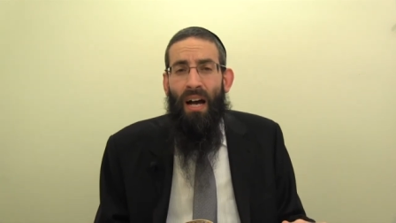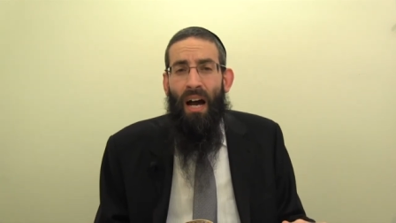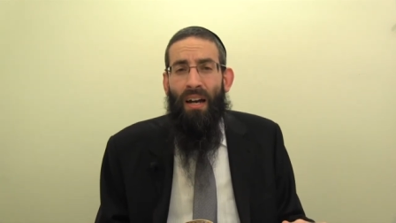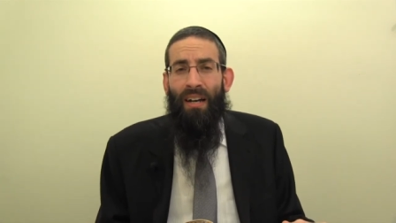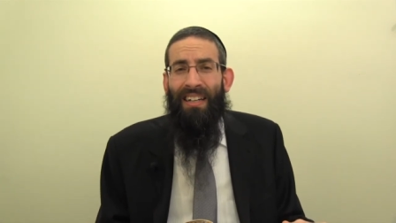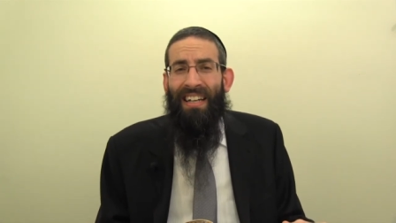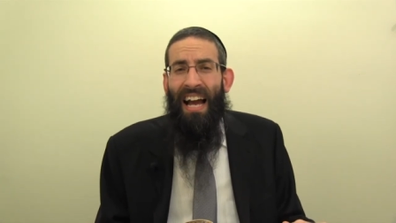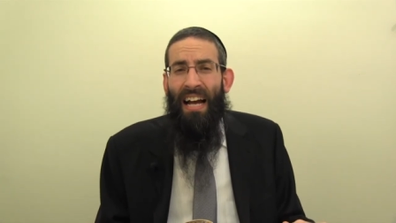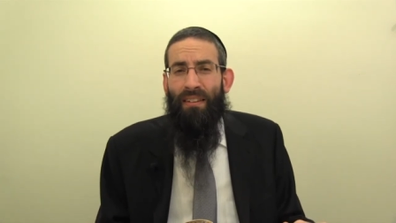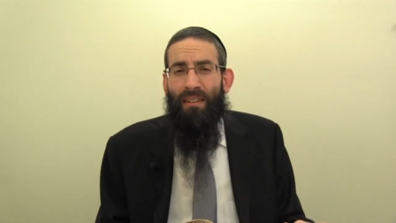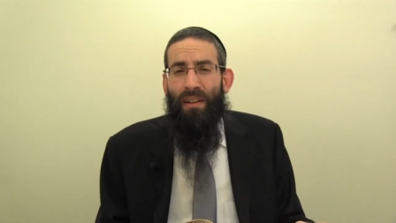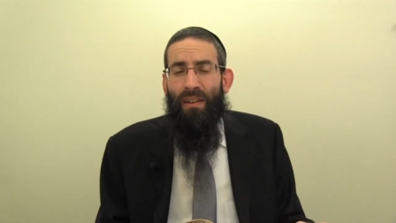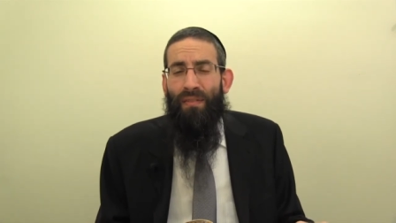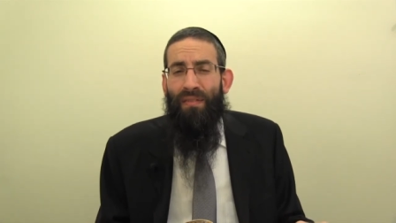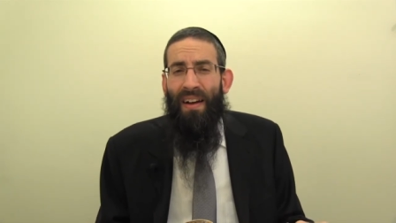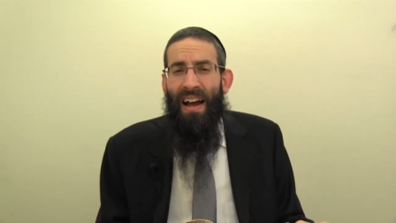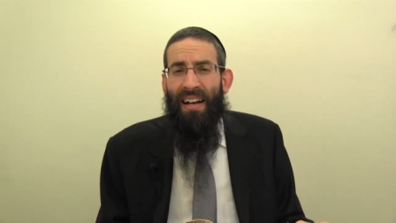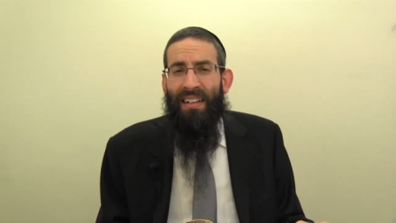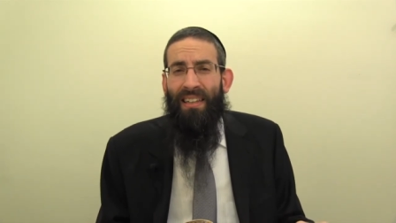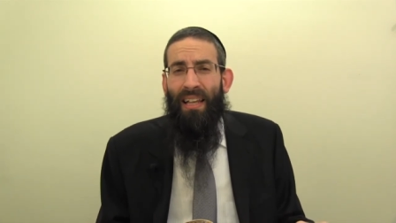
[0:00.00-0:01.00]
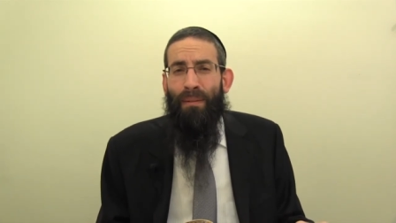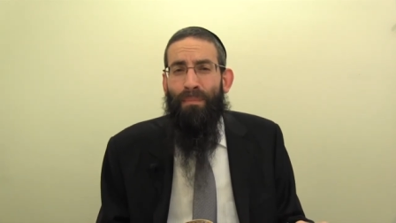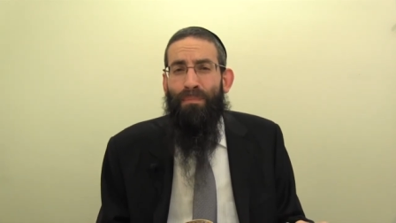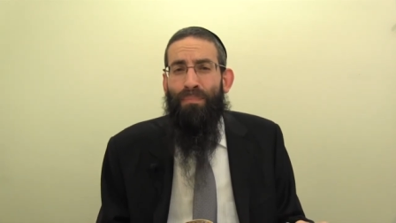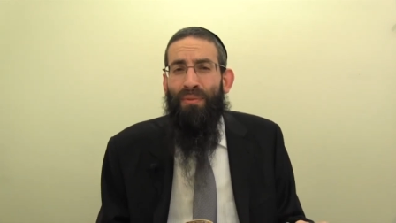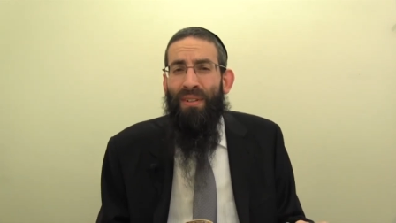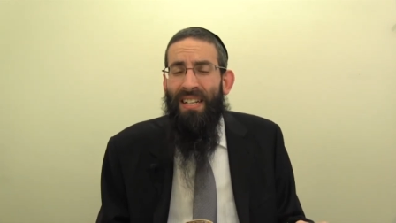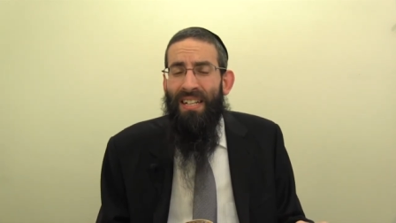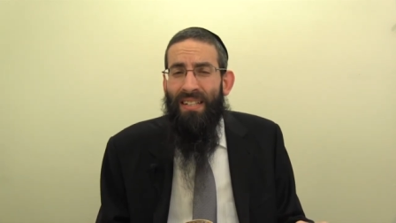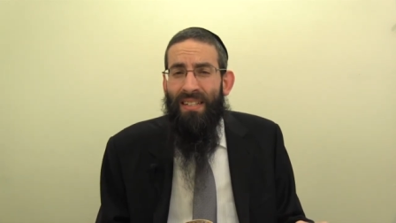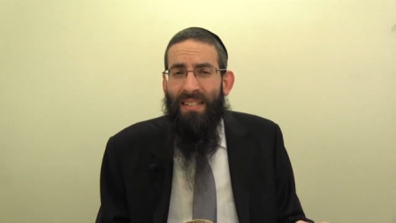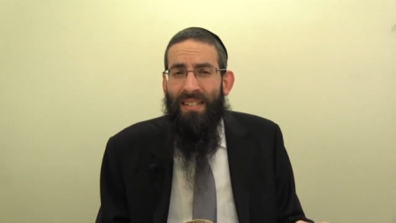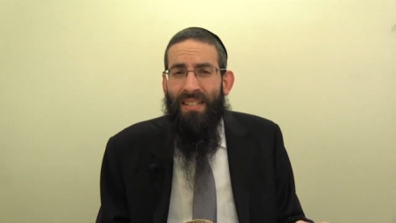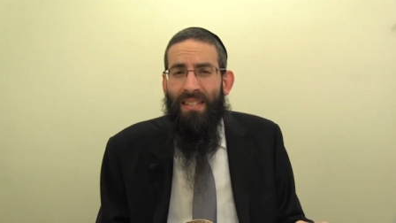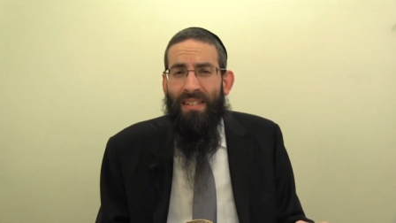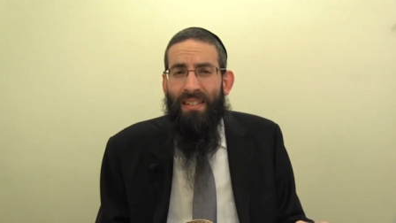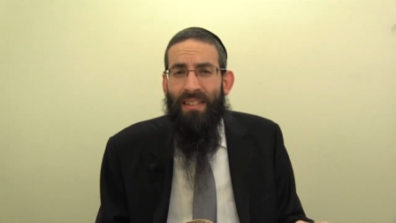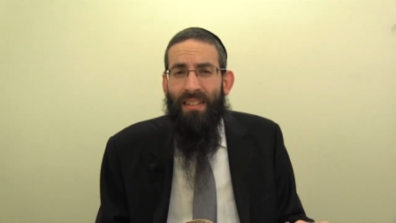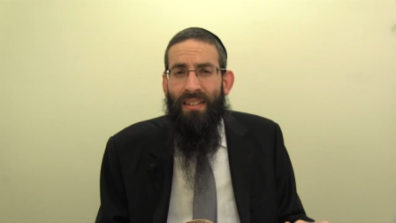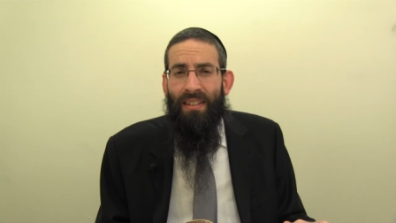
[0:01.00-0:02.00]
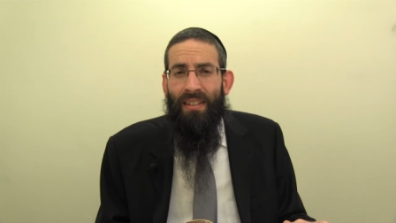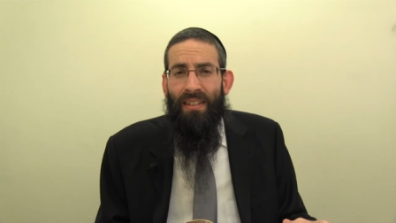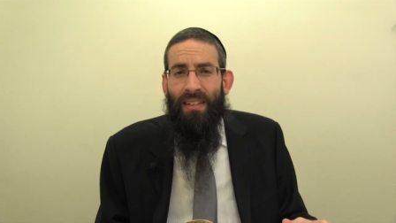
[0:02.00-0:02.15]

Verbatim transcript: on account of the fact that bris